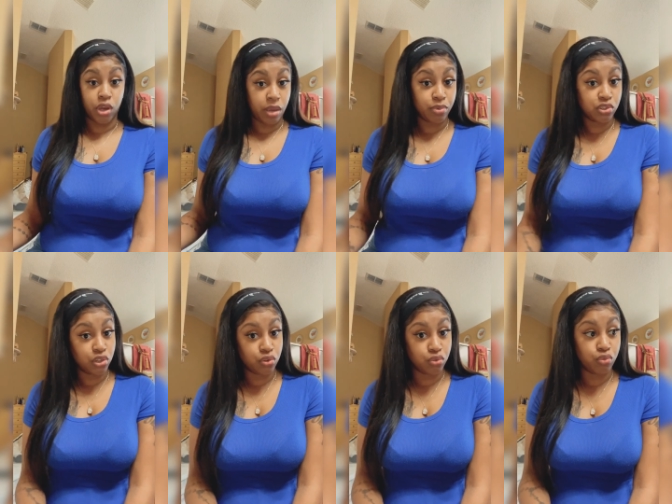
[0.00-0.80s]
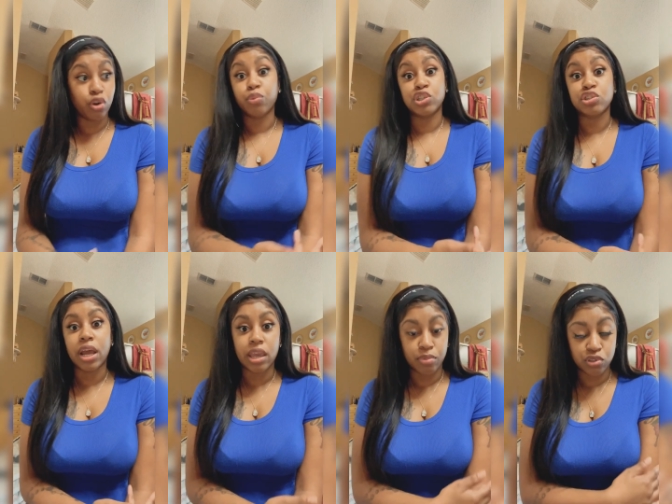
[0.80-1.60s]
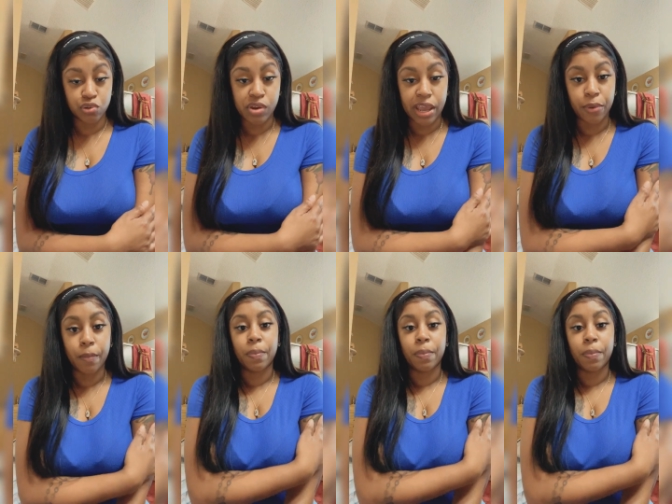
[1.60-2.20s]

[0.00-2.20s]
able to do or what you're not able to do now.